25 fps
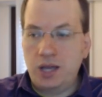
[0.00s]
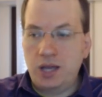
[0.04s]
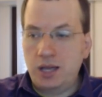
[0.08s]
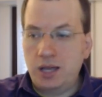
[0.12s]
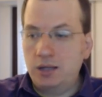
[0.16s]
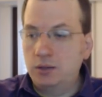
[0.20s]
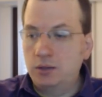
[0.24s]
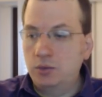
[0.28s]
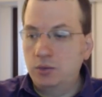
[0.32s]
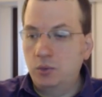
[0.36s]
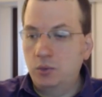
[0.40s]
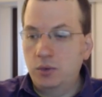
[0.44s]

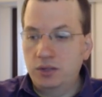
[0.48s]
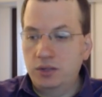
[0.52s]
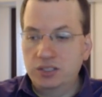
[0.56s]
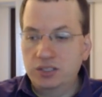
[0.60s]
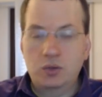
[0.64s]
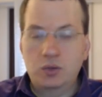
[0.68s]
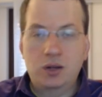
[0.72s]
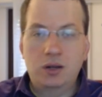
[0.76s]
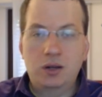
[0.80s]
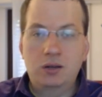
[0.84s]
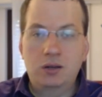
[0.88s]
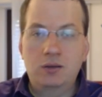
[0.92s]
aid with
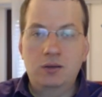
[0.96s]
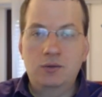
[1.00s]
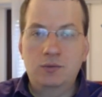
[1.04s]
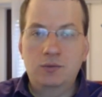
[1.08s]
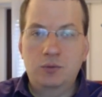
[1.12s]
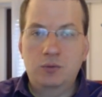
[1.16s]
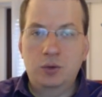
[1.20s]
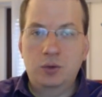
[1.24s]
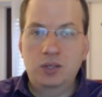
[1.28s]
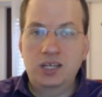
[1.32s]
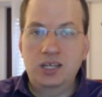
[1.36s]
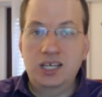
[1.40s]
Israel
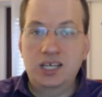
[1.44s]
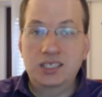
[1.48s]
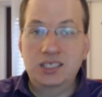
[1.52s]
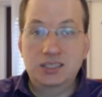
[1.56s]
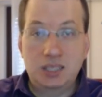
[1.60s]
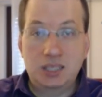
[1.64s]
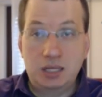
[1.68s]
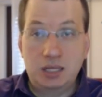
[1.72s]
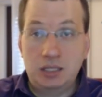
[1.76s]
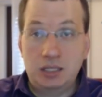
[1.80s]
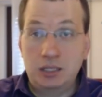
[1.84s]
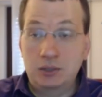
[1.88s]
for the next
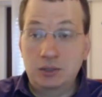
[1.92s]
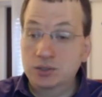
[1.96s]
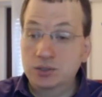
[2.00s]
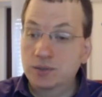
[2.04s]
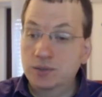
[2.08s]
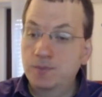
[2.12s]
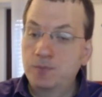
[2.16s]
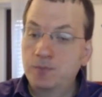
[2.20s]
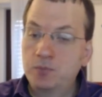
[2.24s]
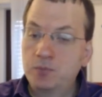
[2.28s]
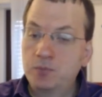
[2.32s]
10 years.